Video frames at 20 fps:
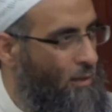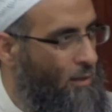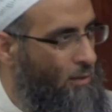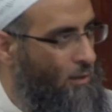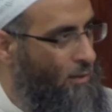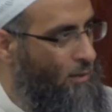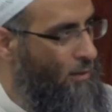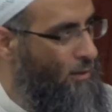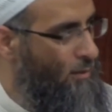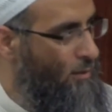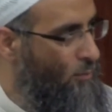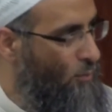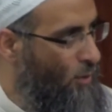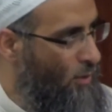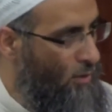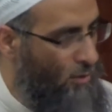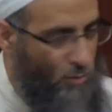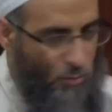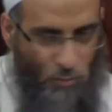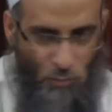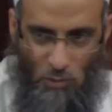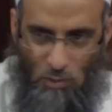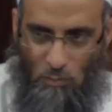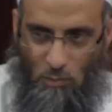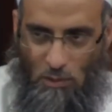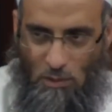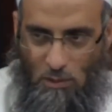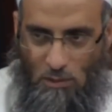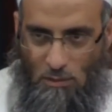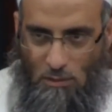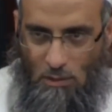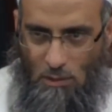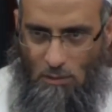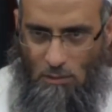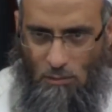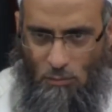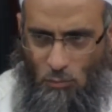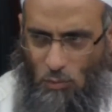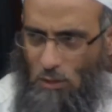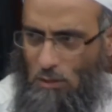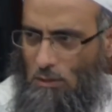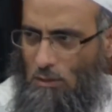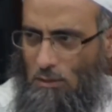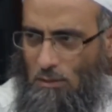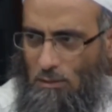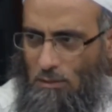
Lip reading: And the brothers who were with me, they said, what?